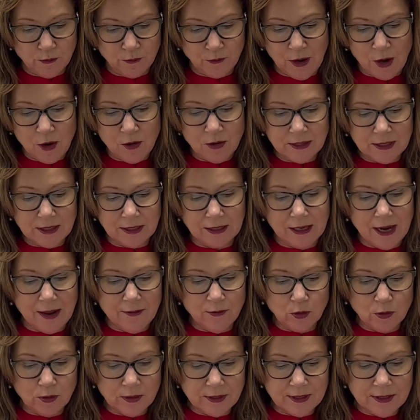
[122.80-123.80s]
ferritin
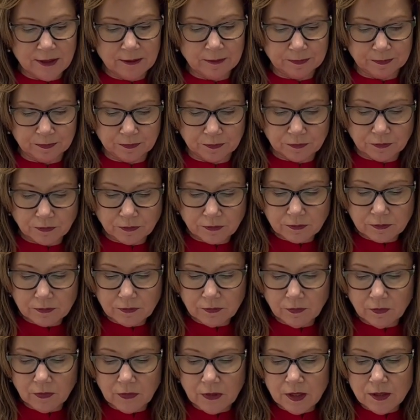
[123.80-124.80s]
levels.
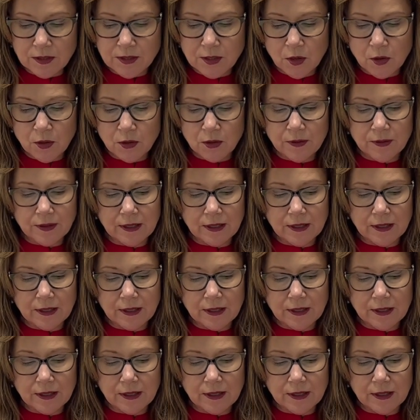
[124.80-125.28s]
So